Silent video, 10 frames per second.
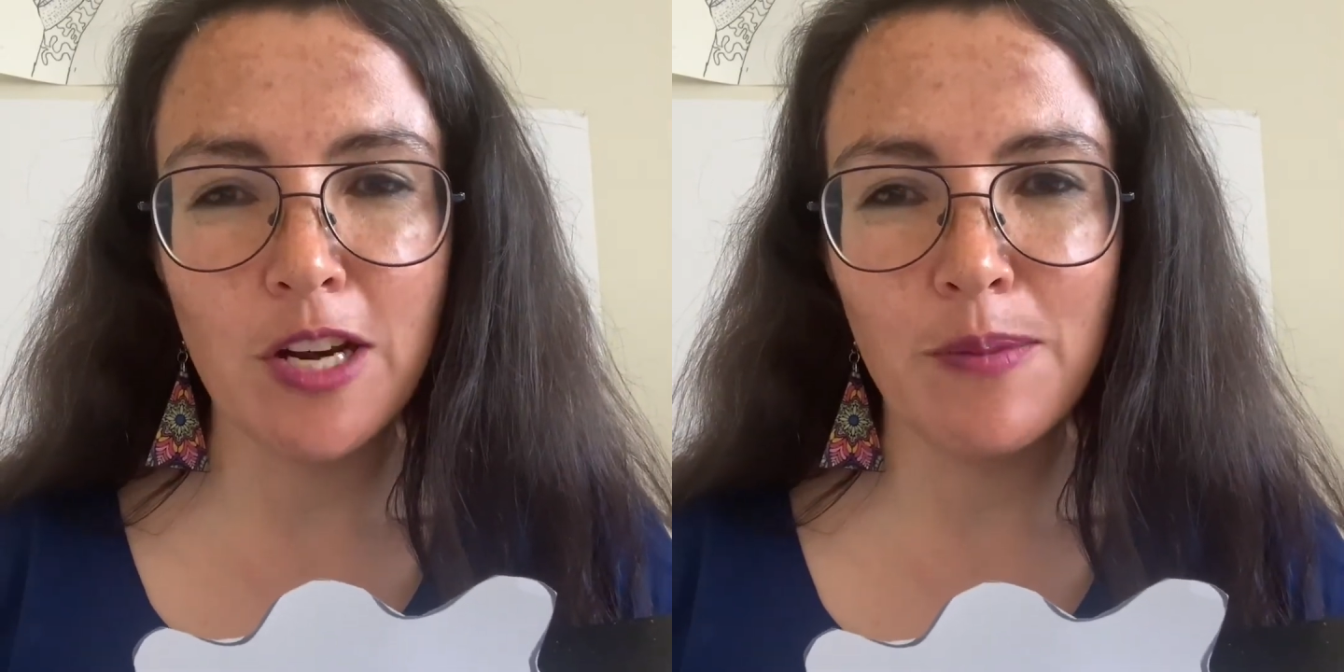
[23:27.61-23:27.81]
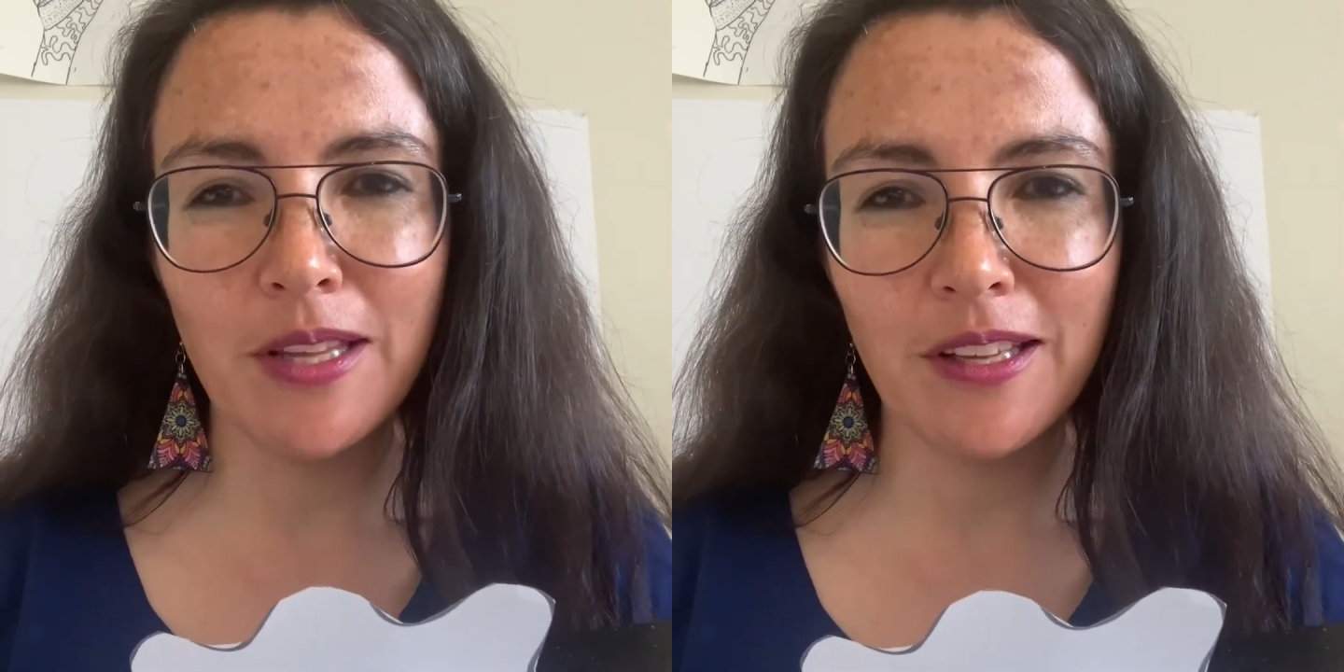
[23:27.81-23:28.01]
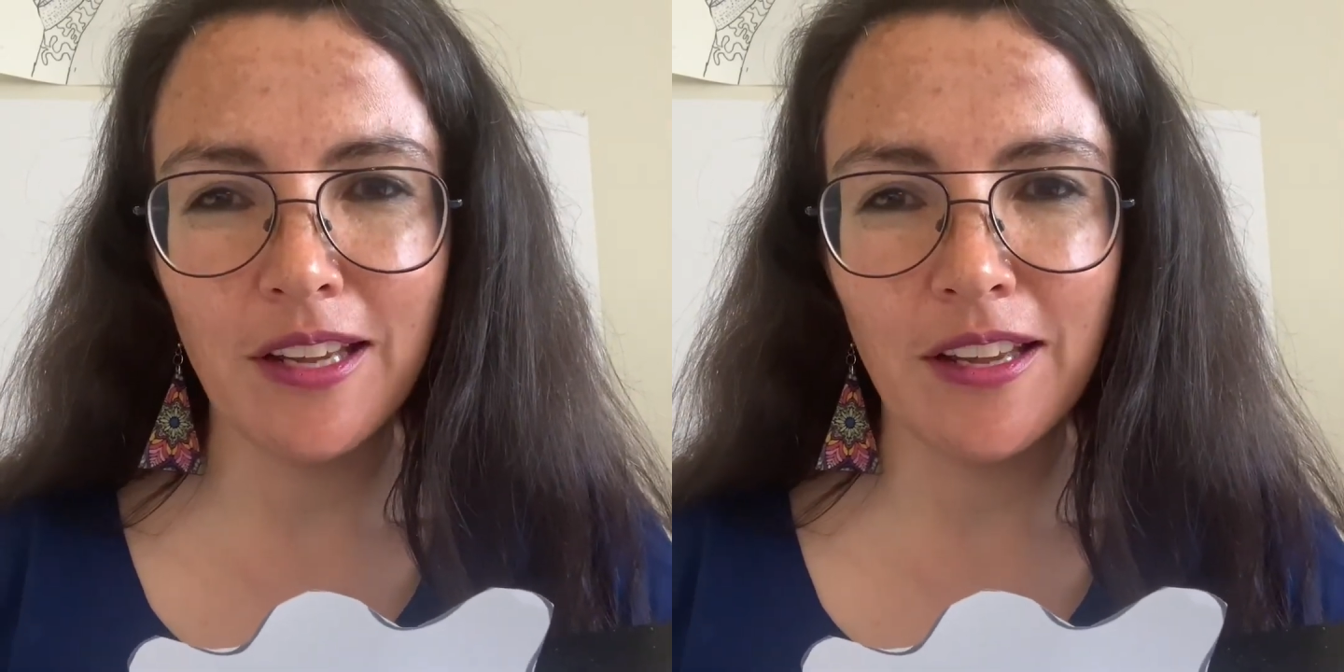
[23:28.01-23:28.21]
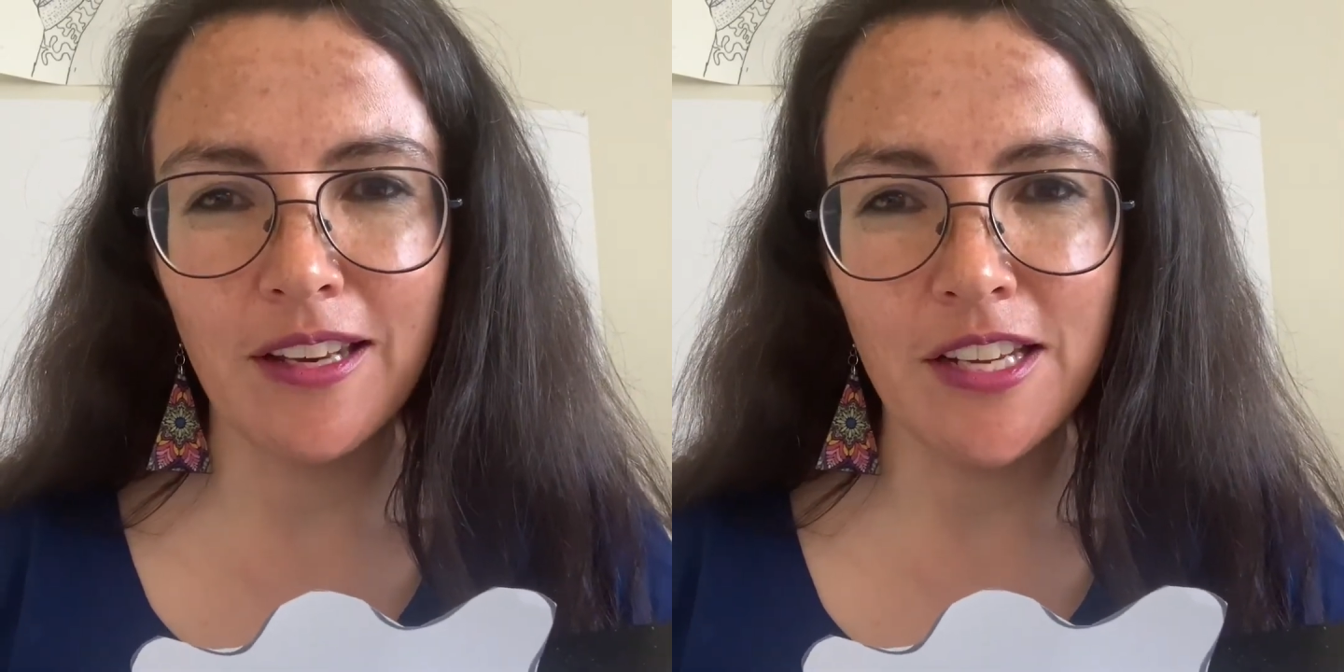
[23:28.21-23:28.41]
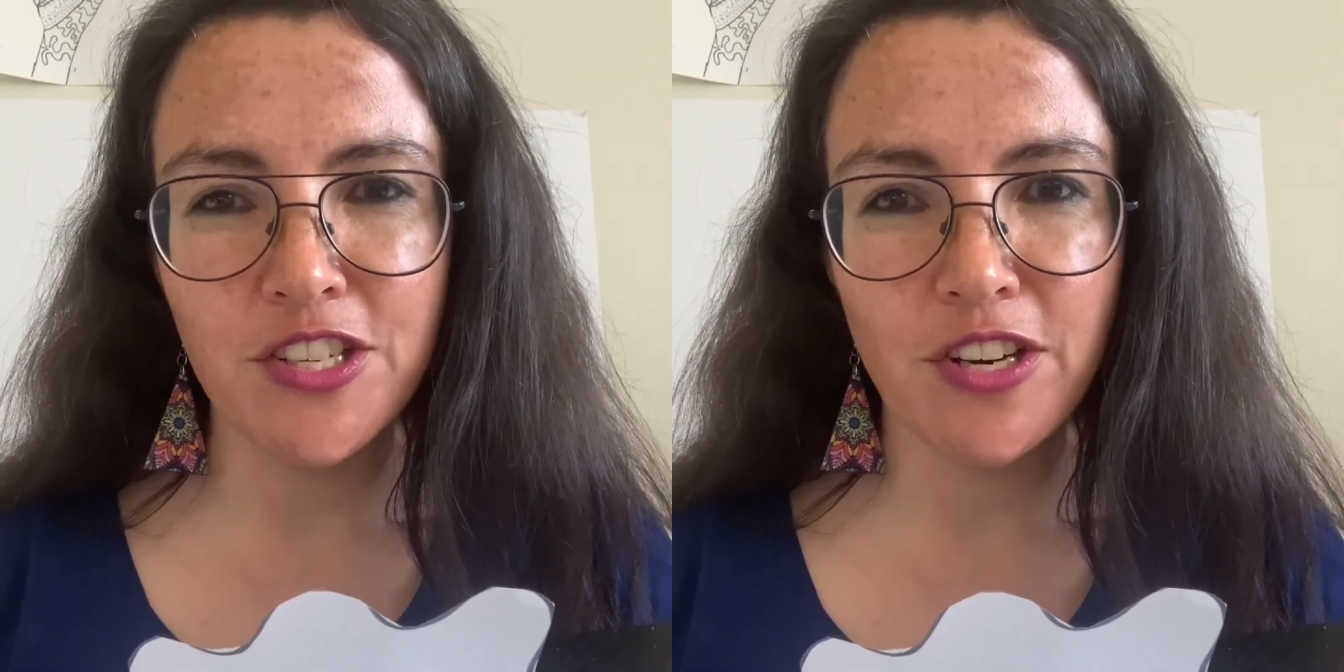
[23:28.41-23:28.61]
to be looking at
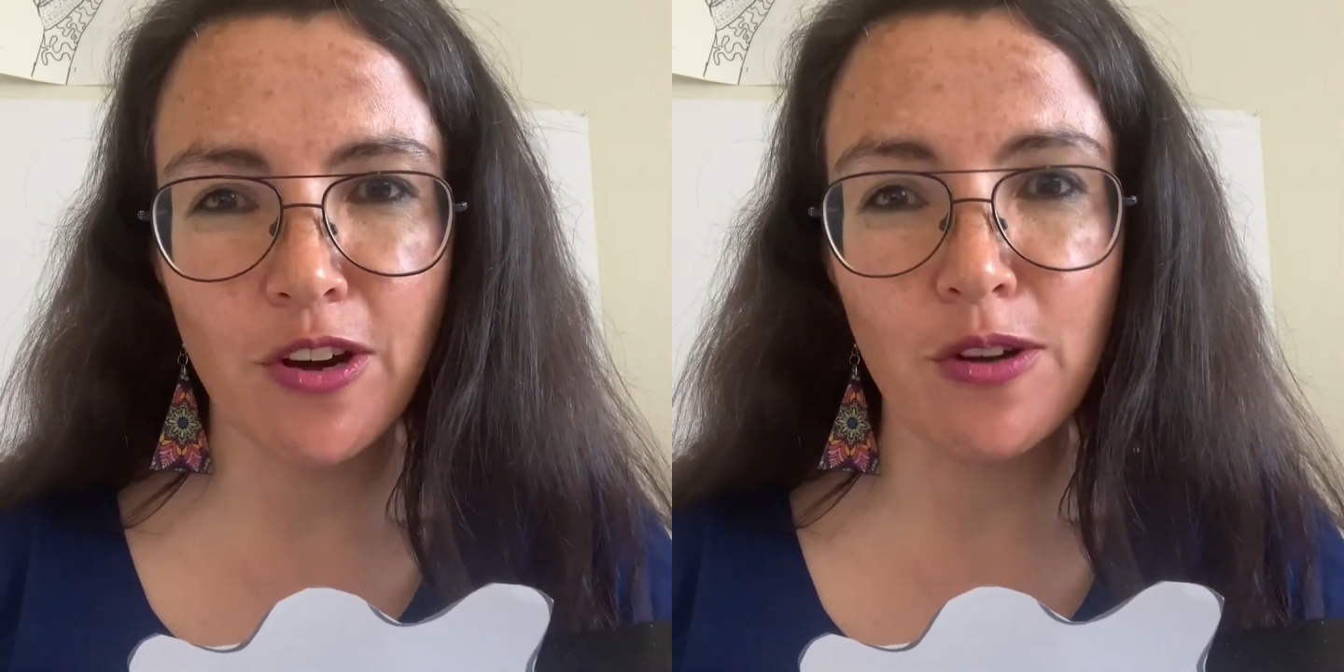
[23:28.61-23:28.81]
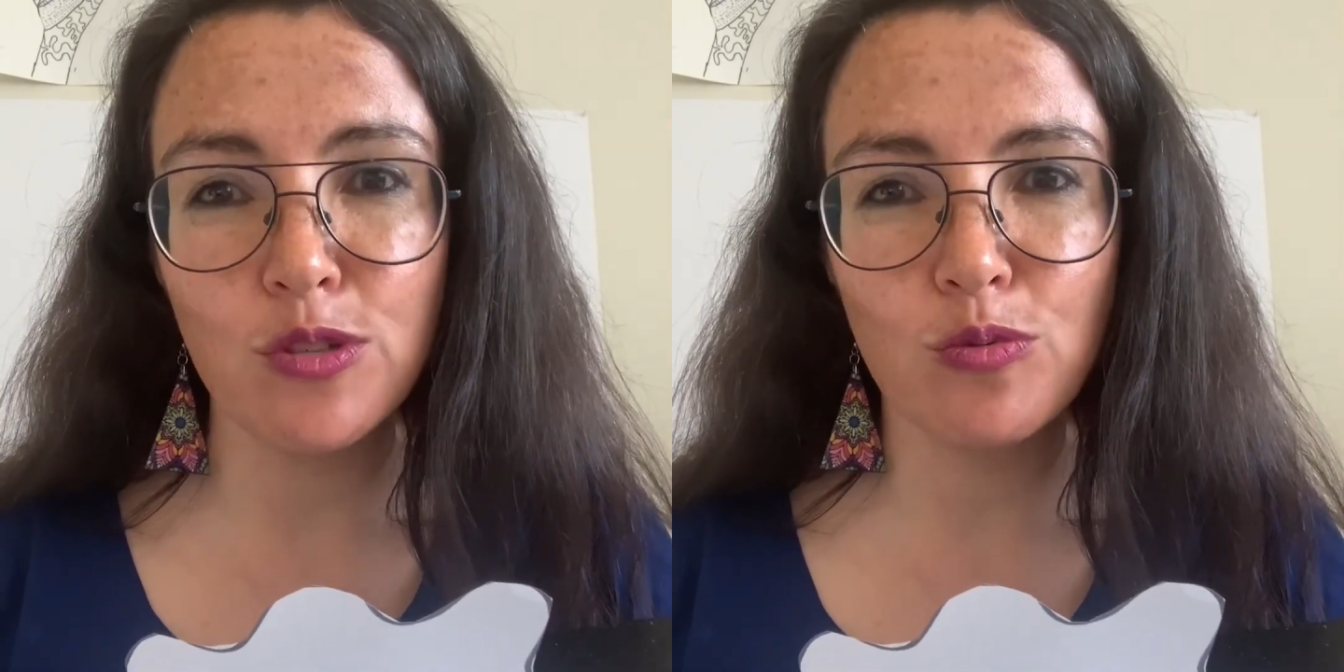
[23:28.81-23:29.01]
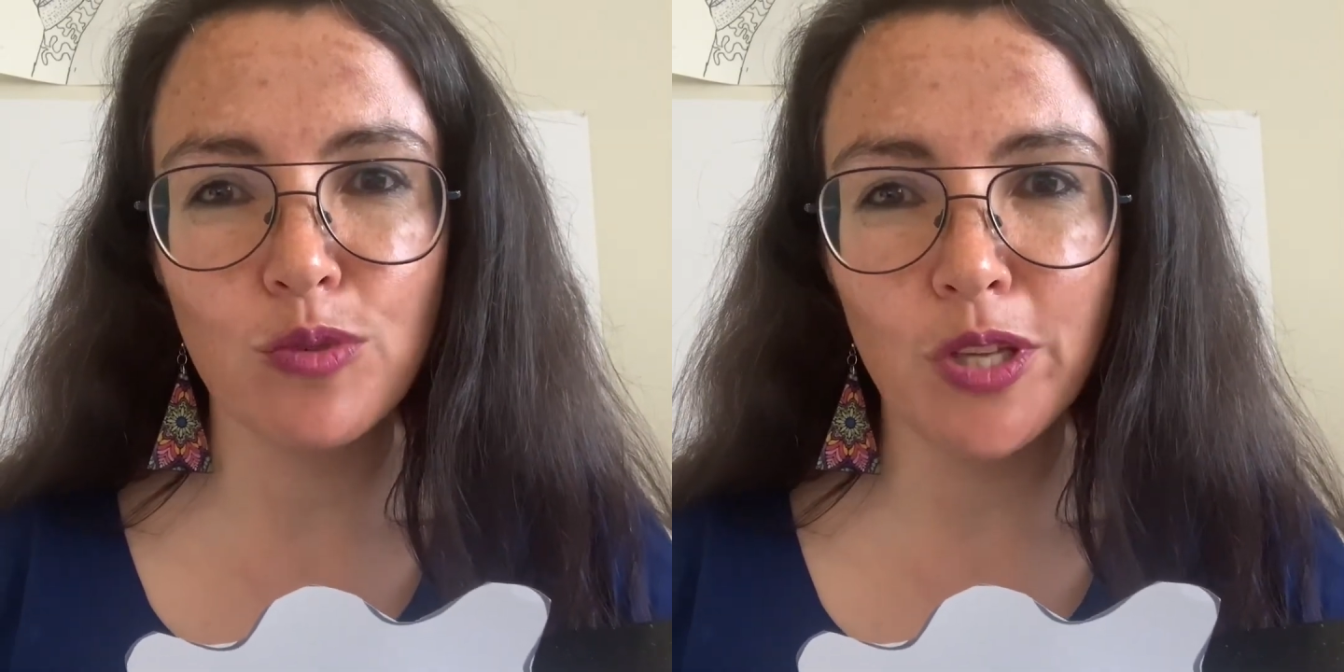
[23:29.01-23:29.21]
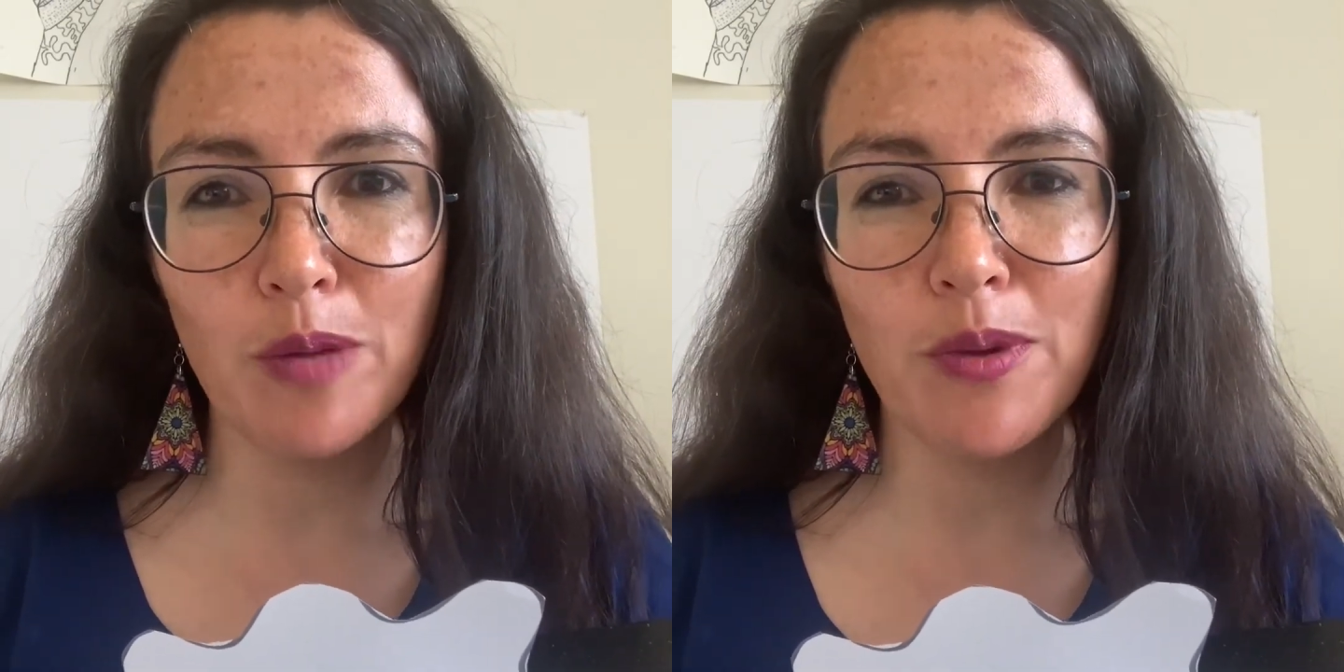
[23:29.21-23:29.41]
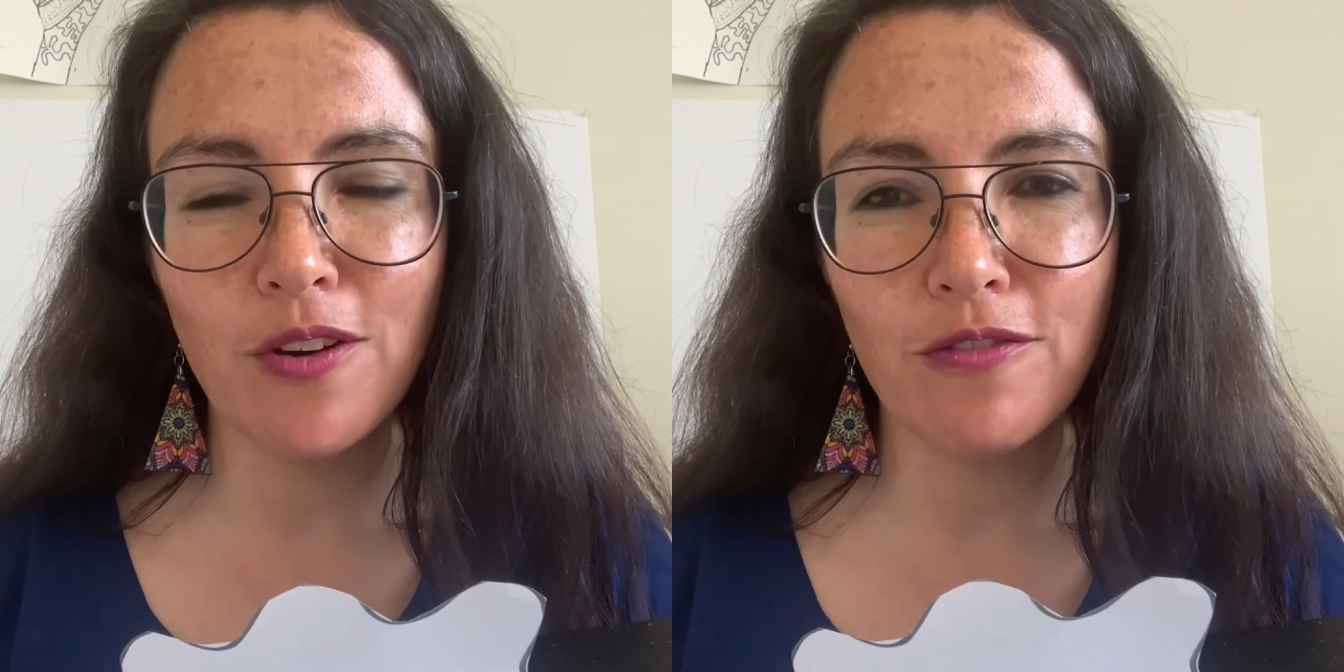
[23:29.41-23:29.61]
Ichiro's really
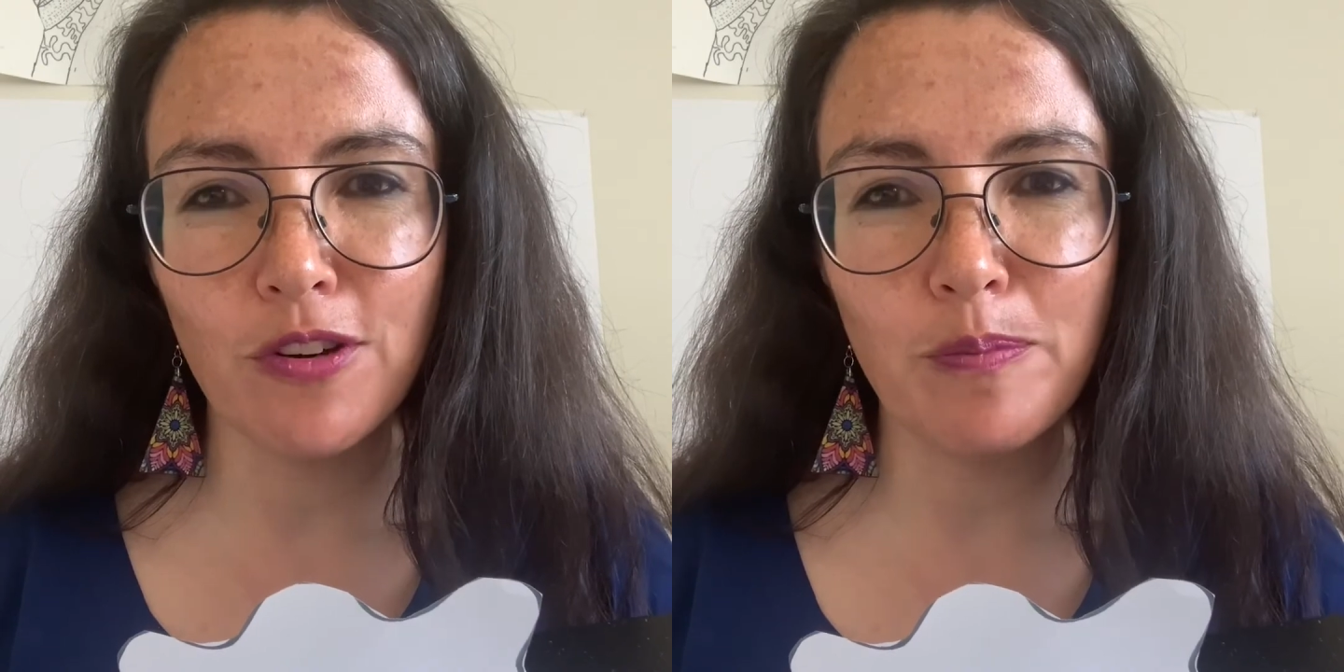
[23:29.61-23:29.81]
beautiful